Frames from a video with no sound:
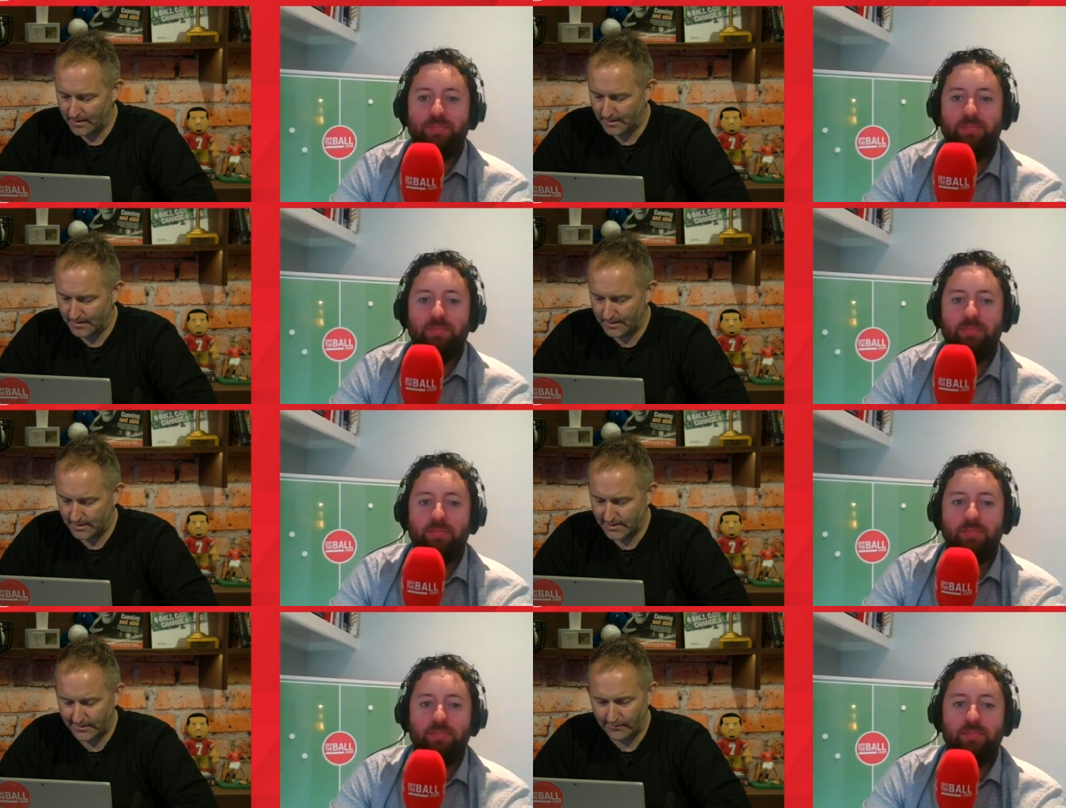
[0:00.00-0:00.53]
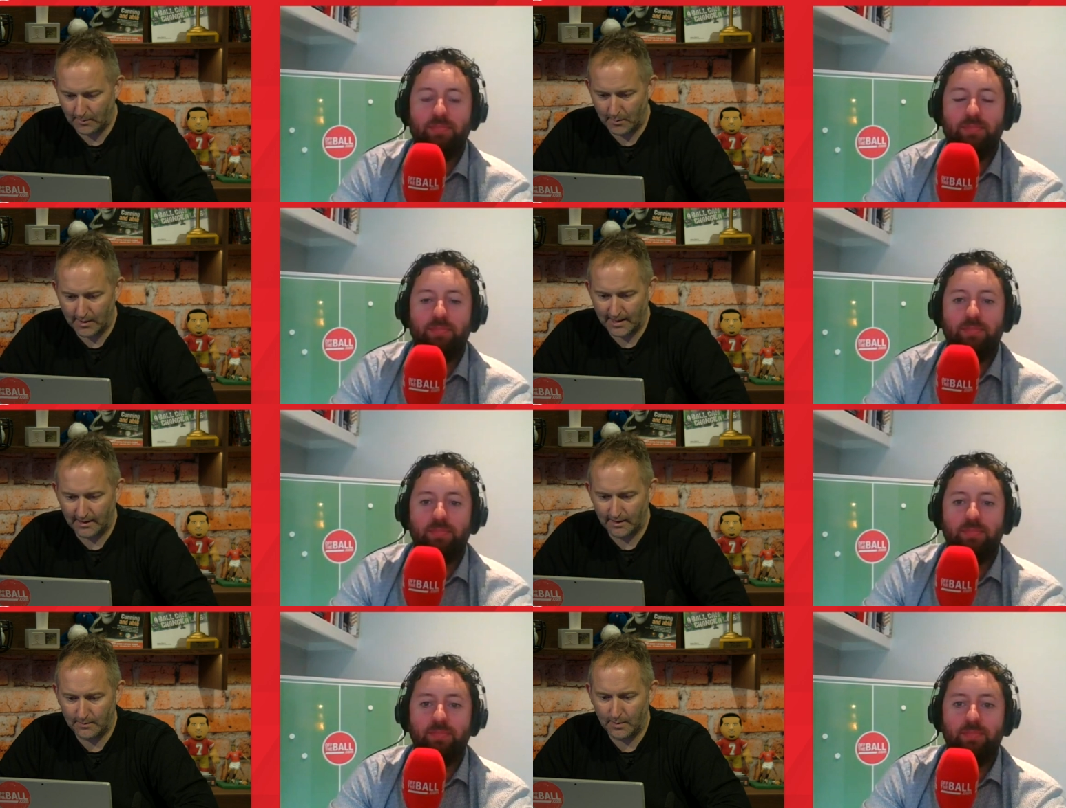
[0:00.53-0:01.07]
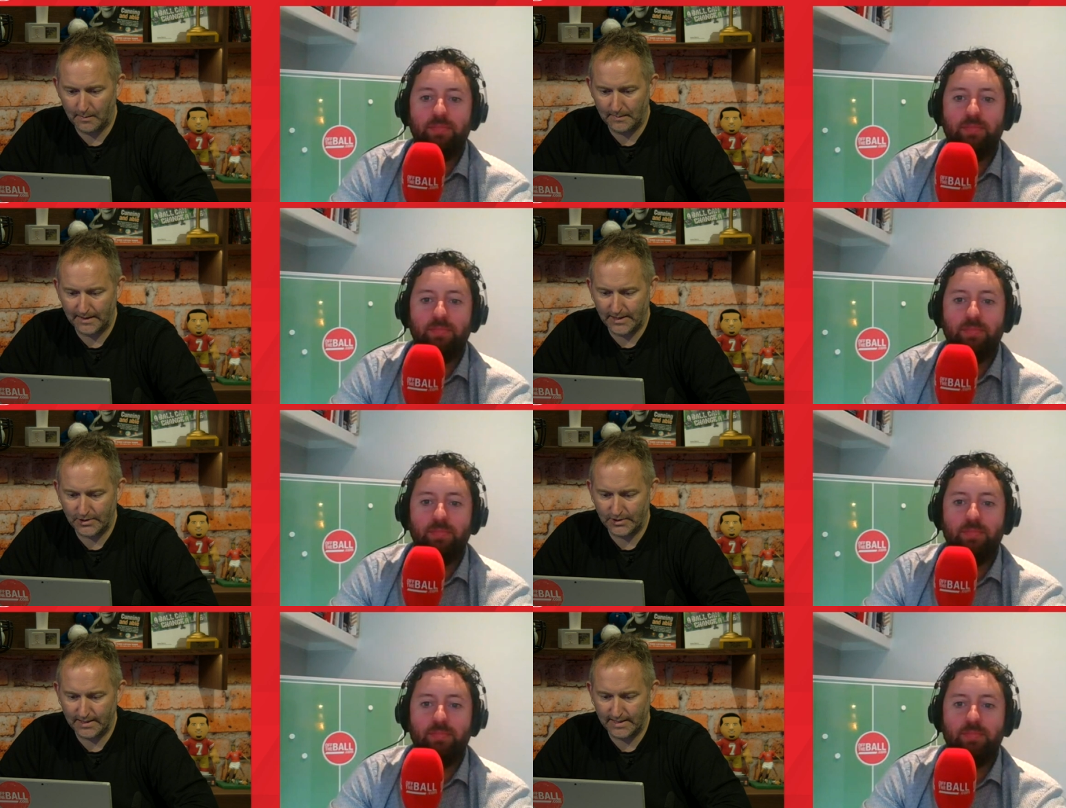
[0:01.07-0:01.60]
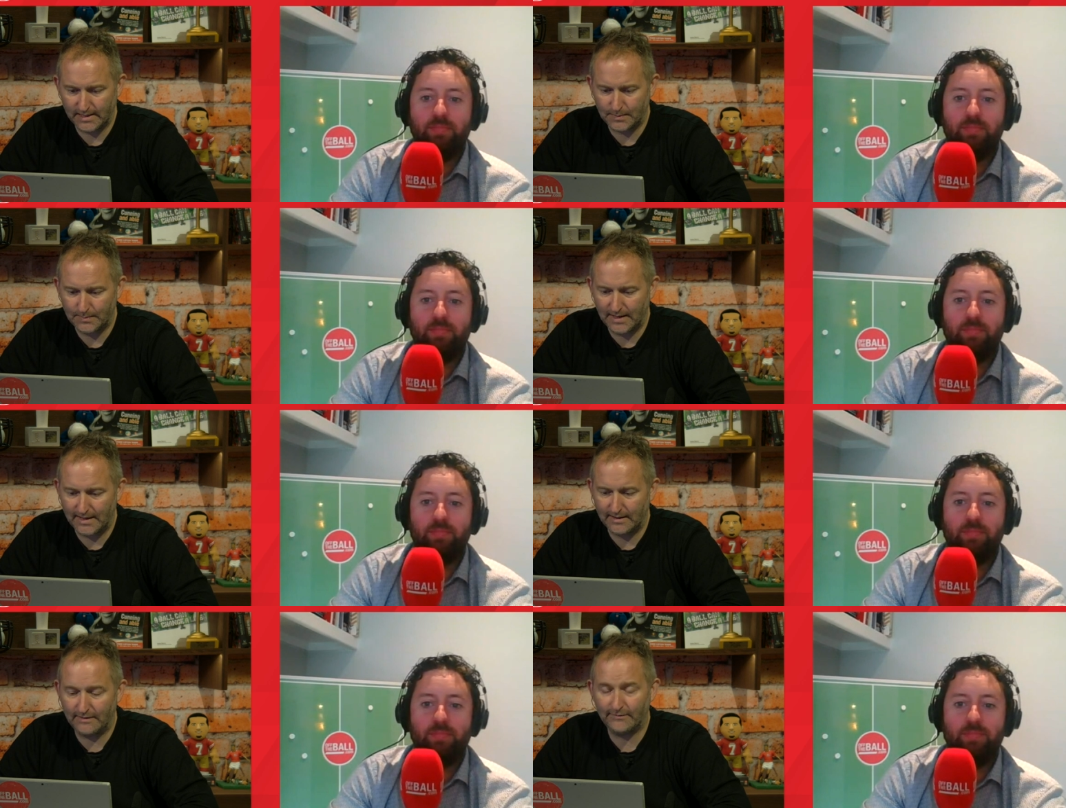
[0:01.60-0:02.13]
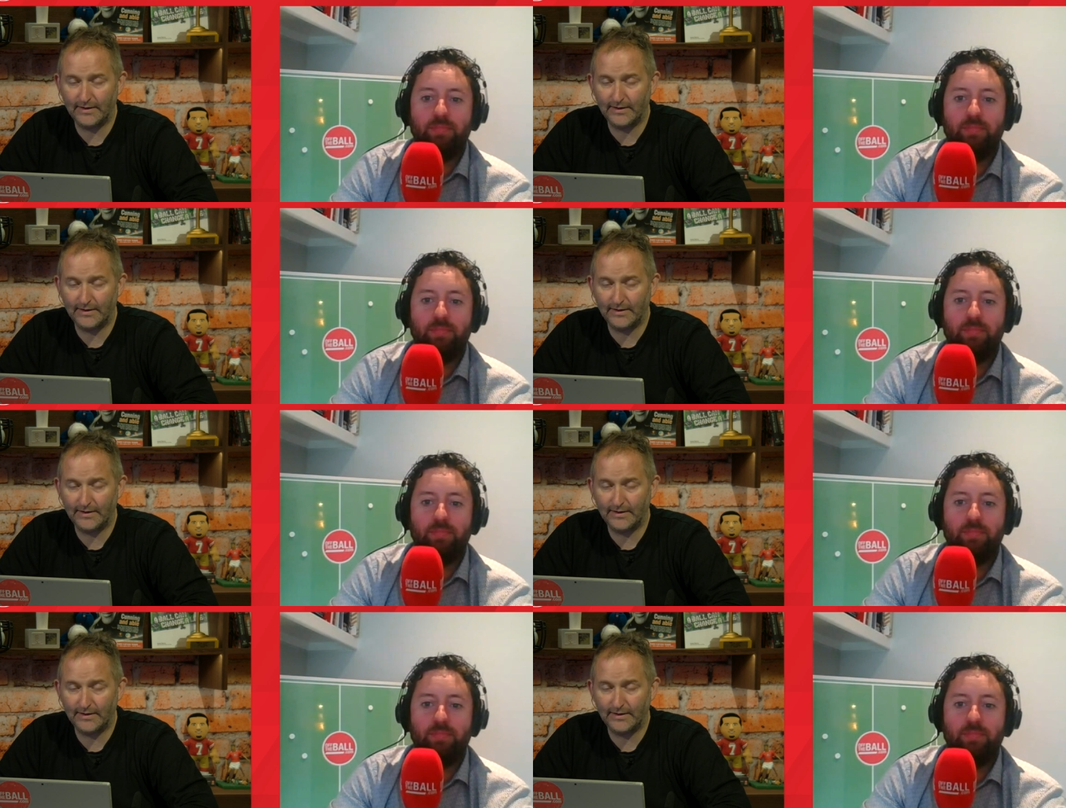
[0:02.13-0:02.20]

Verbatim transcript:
Speaker 1: on the general morale of the population in Spain.